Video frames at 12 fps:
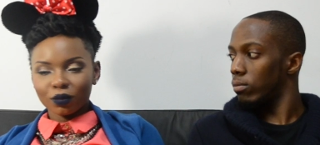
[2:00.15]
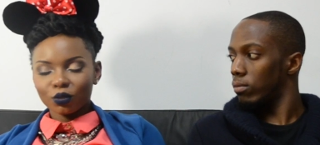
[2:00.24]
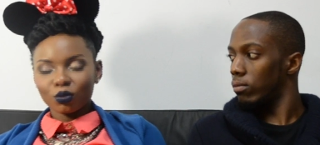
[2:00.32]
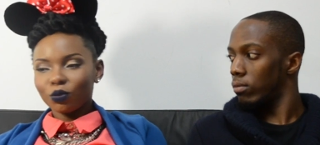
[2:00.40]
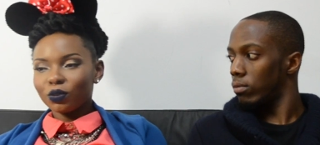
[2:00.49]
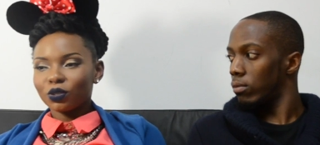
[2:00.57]
Speaker 1: the
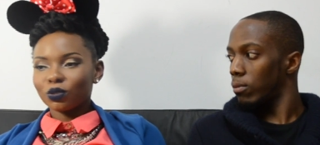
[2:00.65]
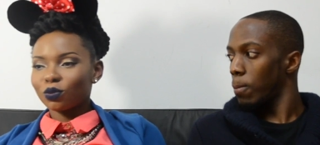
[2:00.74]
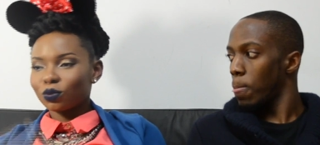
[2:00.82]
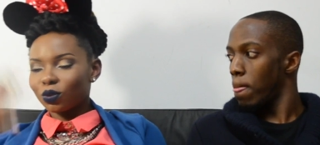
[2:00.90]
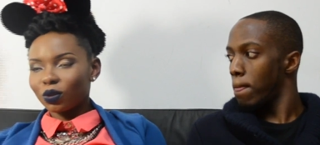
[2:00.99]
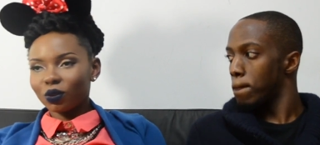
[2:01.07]
story just goes
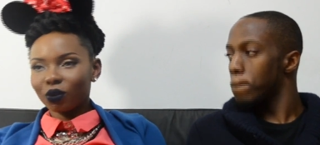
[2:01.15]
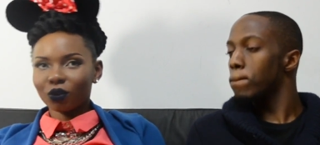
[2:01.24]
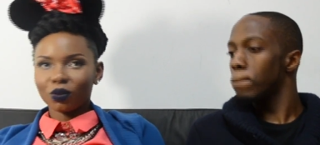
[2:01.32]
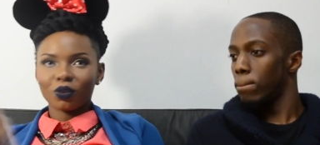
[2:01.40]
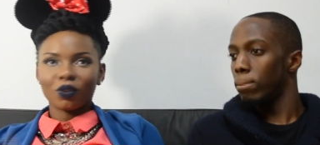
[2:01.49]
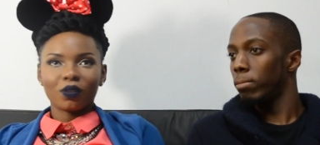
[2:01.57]
on and on
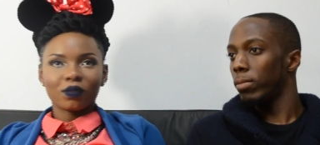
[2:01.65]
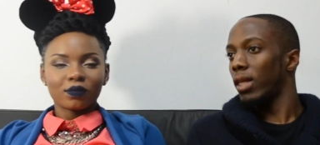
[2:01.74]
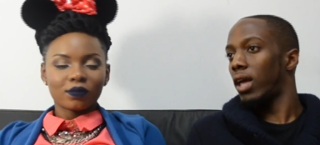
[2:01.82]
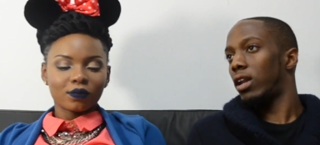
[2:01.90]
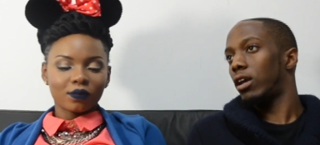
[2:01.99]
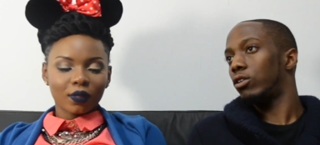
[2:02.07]

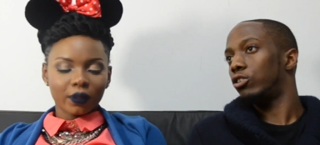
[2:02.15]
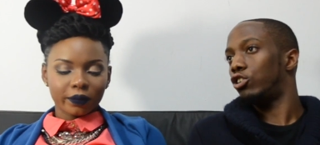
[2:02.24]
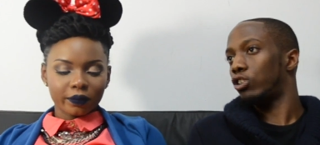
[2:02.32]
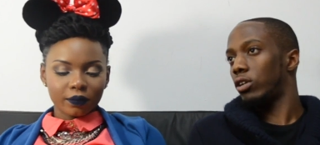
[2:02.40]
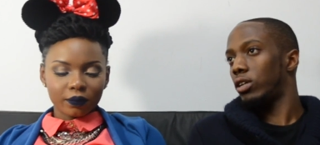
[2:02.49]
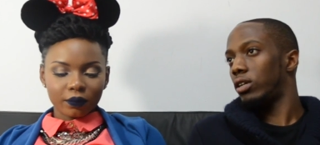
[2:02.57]
Speaker 2: and our
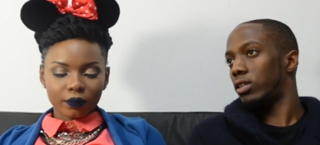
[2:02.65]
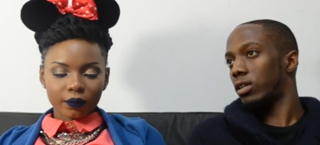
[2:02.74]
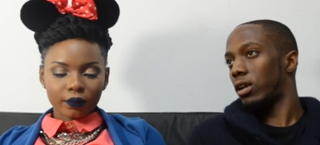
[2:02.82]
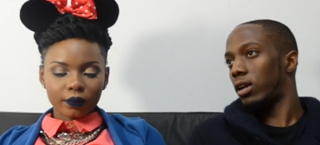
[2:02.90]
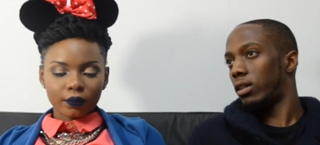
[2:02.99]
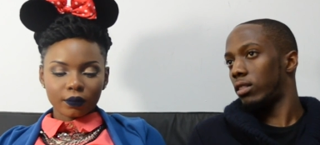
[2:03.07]
Johnny is an
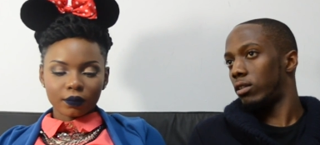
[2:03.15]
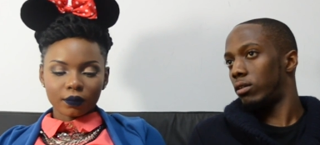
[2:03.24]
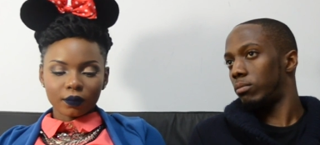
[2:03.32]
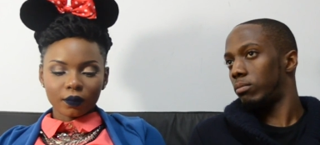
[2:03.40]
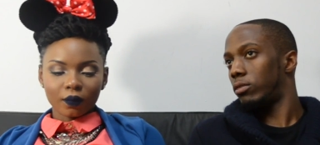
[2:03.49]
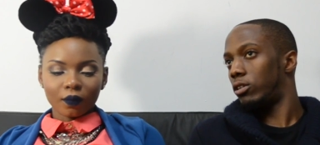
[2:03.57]
anthem
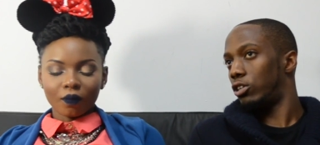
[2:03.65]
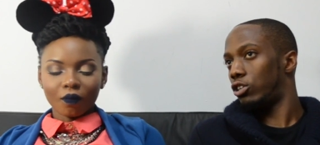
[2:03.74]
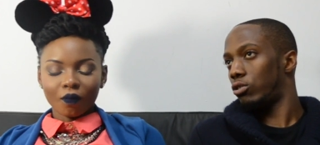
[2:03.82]
did